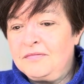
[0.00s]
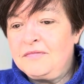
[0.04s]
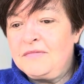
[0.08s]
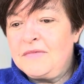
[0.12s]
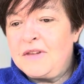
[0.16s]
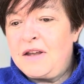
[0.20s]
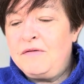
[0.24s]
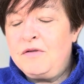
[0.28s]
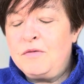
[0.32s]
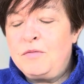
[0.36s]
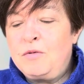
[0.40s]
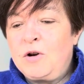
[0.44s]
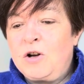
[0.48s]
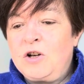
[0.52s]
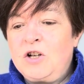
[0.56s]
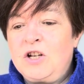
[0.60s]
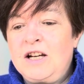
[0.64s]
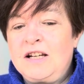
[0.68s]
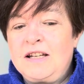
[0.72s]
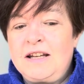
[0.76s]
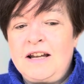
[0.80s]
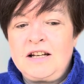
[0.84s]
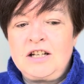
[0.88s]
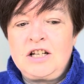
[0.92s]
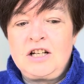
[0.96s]
The
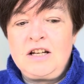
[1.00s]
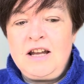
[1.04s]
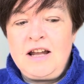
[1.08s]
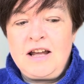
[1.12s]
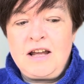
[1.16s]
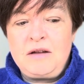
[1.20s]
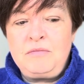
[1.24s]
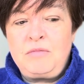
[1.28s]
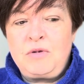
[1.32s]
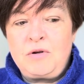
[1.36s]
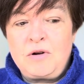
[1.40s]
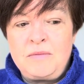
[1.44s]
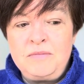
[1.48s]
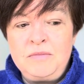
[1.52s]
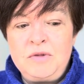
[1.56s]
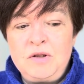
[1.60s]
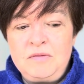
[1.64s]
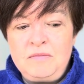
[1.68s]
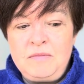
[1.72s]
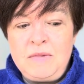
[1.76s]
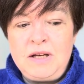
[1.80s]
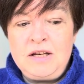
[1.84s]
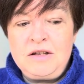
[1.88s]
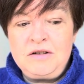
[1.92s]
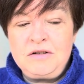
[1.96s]
project actually had
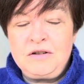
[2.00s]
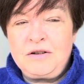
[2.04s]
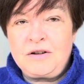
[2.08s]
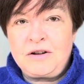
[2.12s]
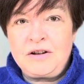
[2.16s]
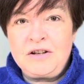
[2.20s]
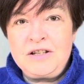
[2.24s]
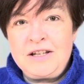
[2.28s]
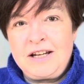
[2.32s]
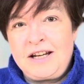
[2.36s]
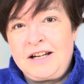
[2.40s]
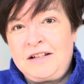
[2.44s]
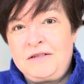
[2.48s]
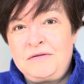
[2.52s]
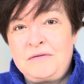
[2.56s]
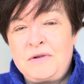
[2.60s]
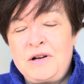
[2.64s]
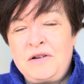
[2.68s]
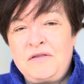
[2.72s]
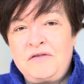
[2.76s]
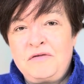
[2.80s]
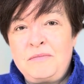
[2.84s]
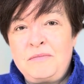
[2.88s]
prompted me to contact one of